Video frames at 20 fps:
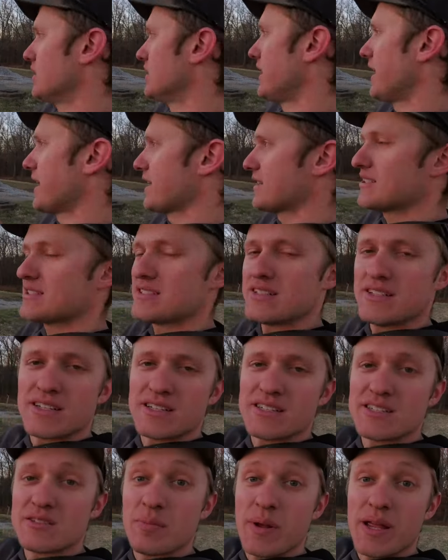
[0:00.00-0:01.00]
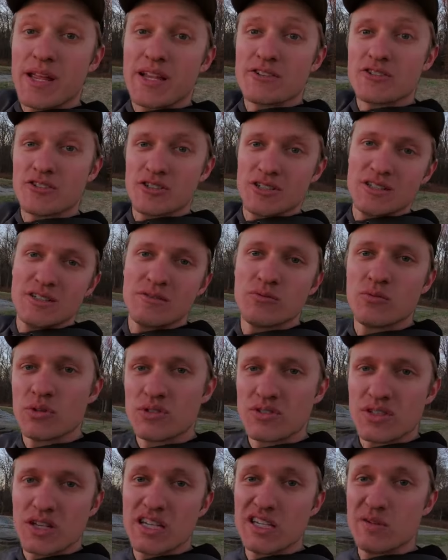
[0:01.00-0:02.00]
the next expansion
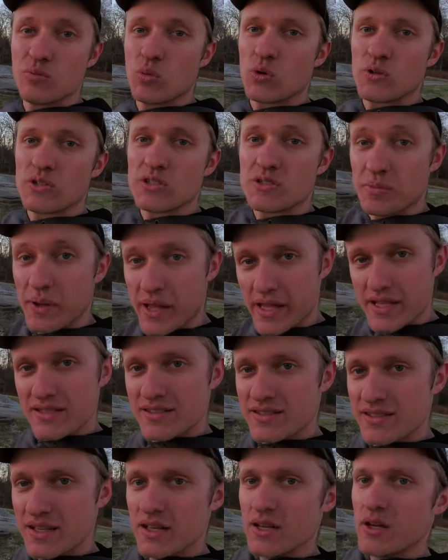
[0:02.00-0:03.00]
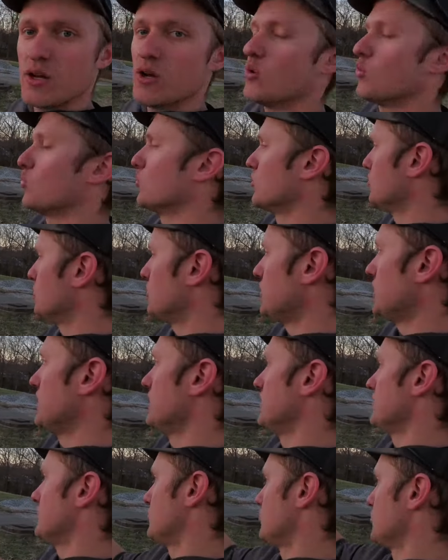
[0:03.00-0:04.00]
once I need more space would
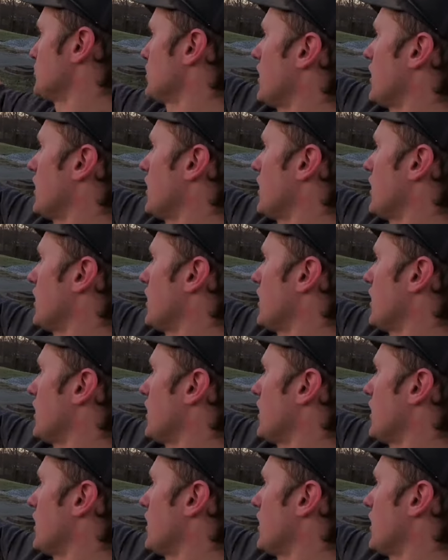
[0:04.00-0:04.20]
be to